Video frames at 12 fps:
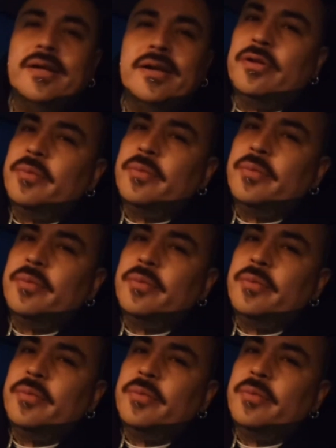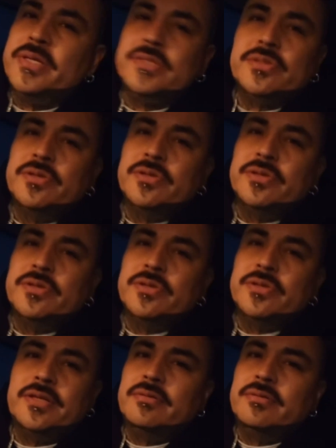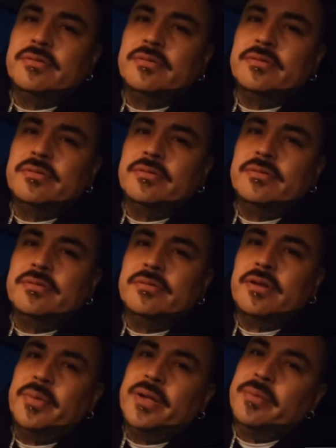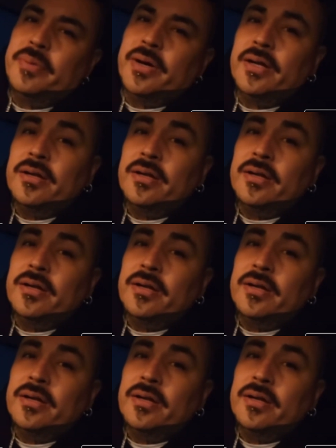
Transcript: You know what I mean? So, you know what I mean?